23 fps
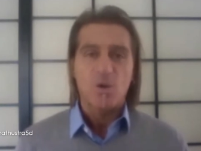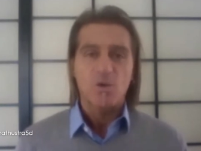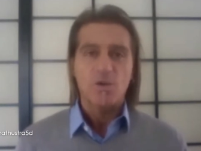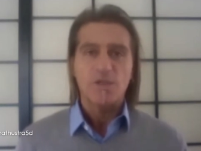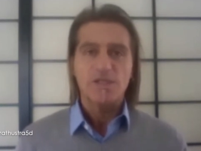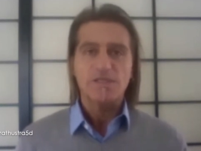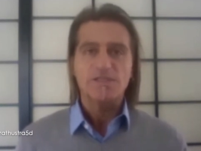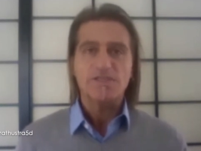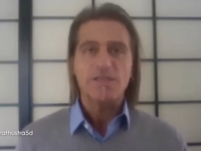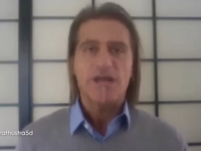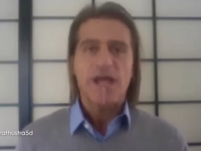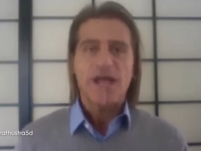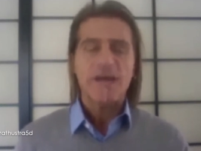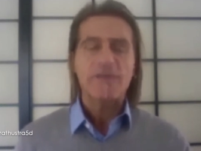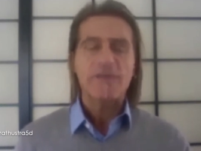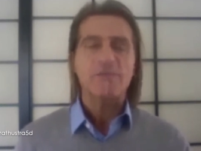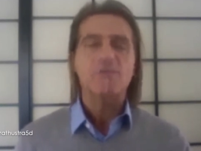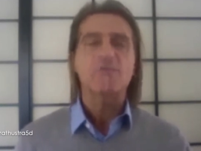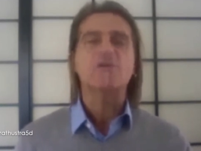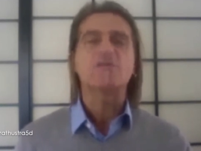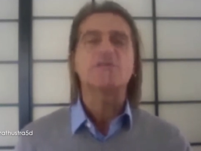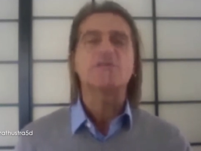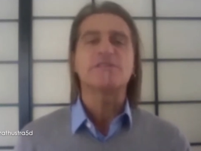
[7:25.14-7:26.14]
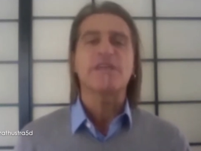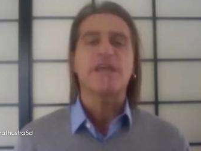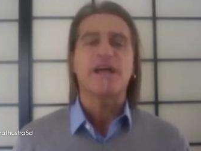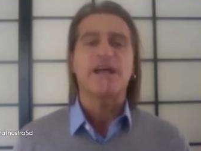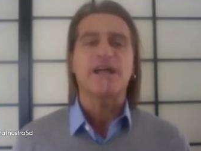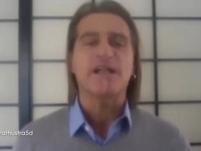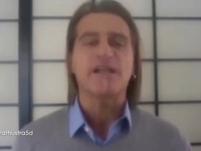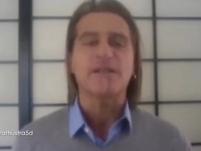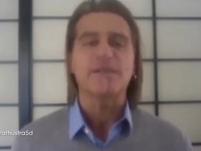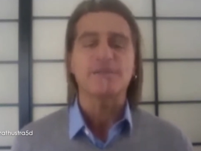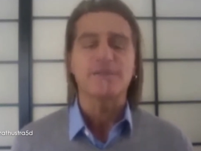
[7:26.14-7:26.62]
only time will
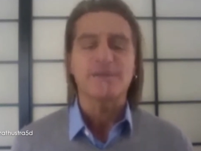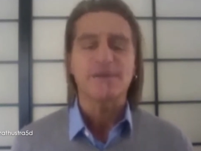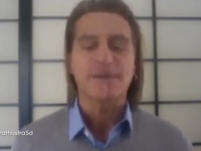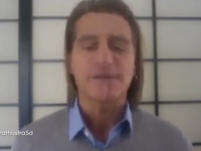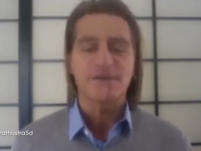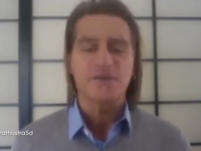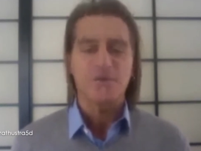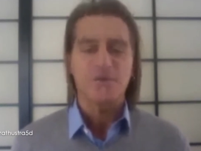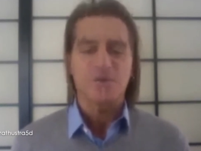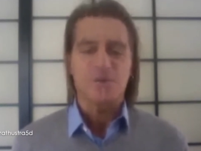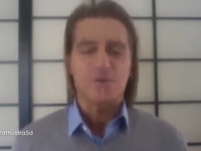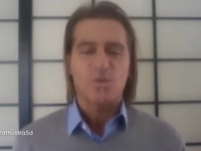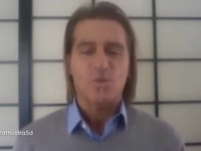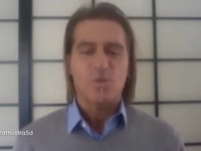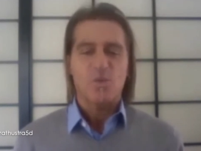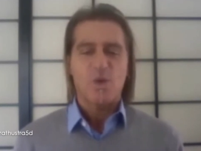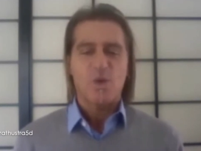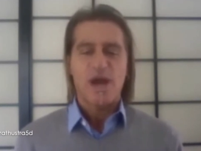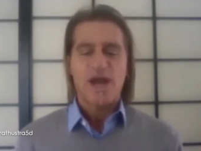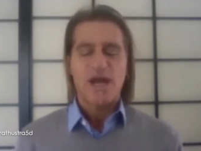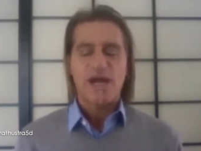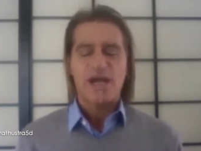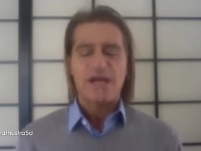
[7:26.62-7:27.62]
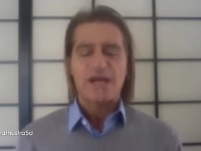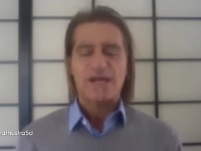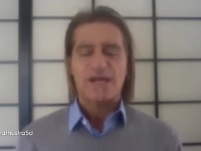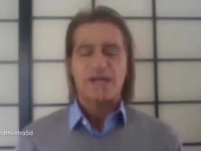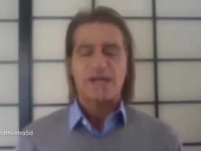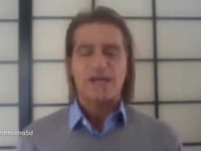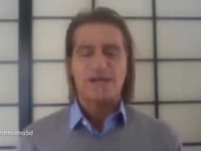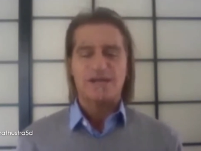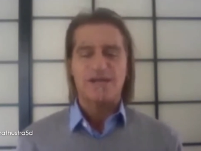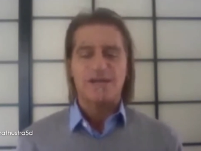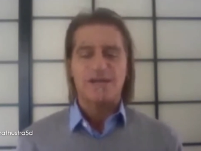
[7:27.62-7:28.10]
tell
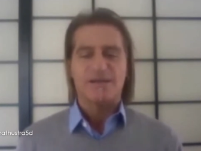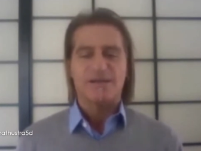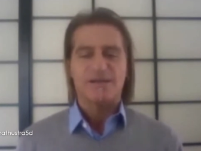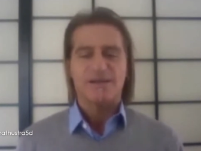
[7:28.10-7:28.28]
where